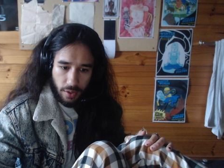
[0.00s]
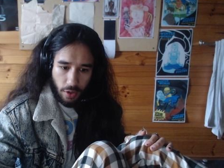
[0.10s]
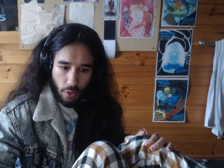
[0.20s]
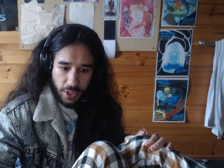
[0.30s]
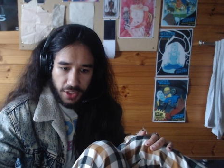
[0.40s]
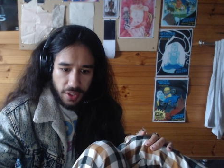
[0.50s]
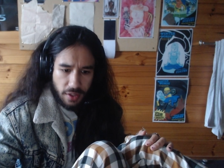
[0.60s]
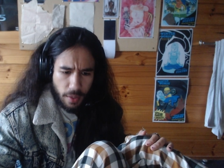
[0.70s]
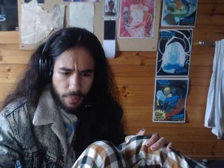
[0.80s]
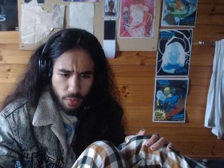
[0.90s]
Question
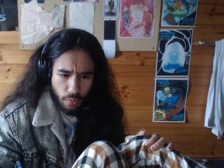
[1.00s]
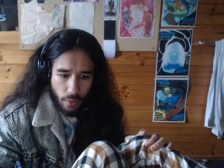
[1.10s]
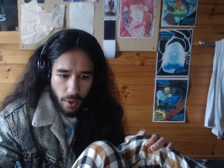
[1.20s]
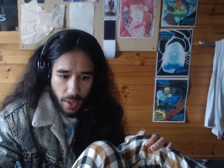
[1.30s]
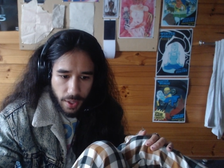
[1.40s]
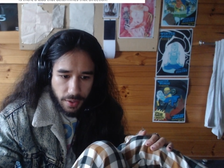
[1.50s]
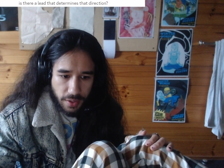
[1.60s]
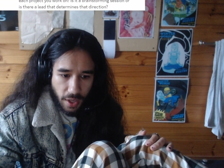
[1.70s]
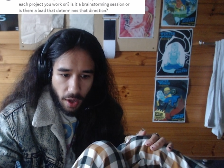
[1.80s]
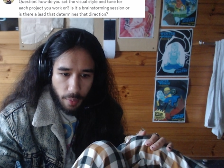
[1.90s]
number 1
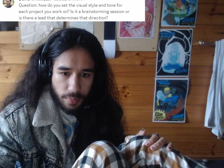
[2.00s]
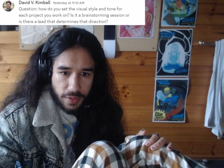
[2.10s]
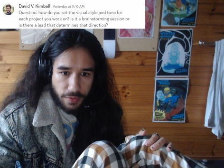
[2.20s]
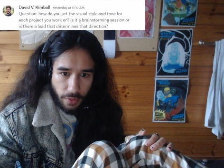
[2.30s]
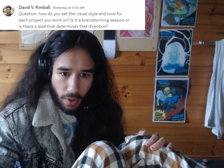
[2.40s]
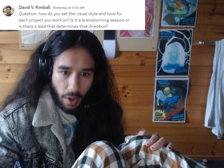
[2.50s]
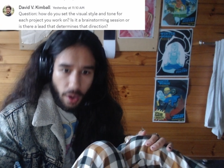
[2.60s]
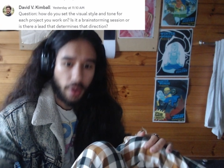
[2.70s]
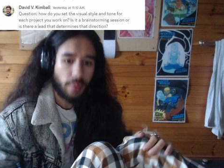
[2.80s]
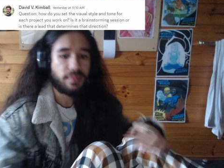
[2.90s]
comes
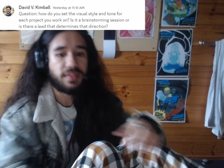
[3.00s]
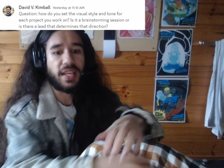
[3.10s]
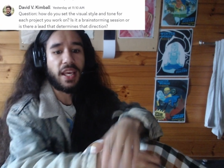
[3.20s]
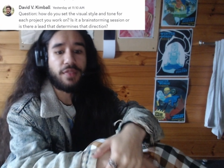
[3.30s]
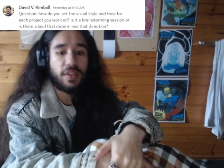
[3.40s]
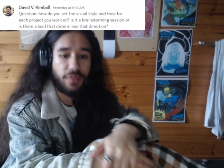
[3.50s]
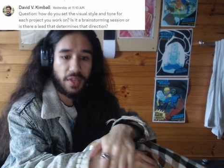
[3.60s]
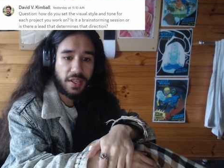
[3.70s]
from David V.